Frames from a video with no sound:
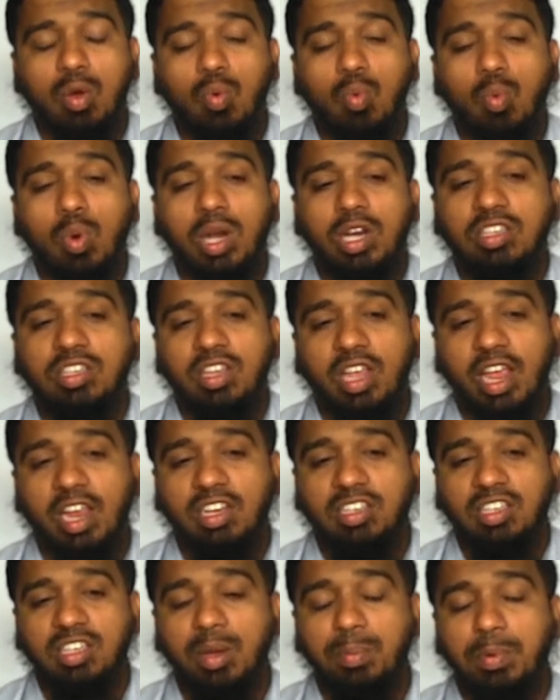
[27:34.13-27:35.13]
one is the
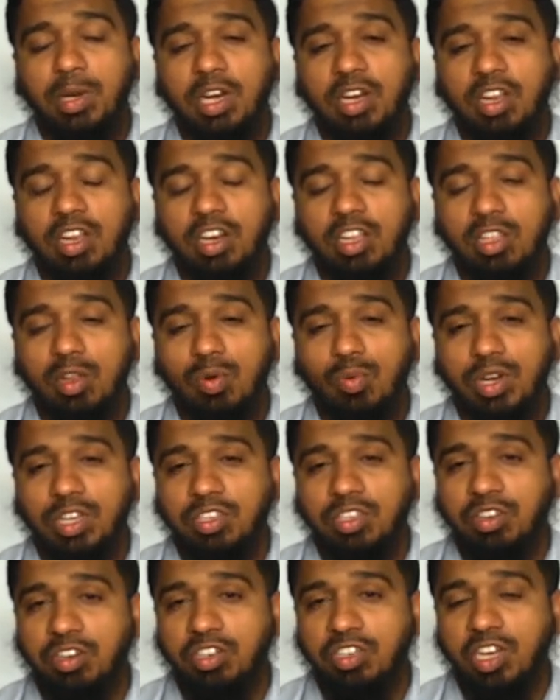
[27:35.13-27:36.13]
accept and another one
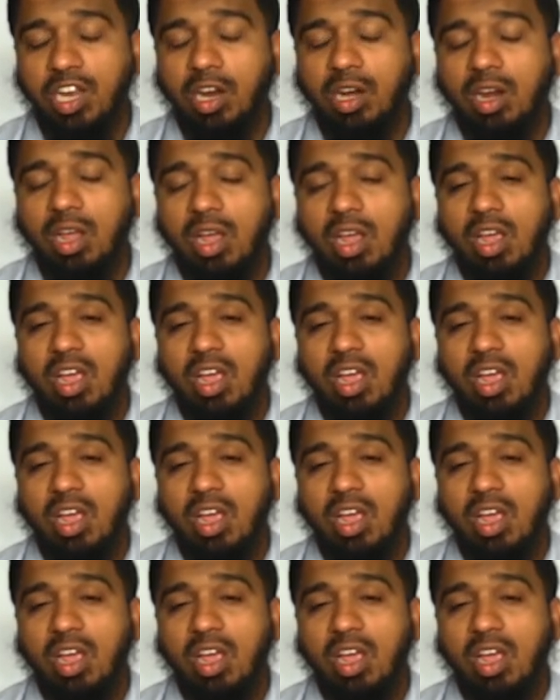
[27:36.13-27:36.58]
is reject.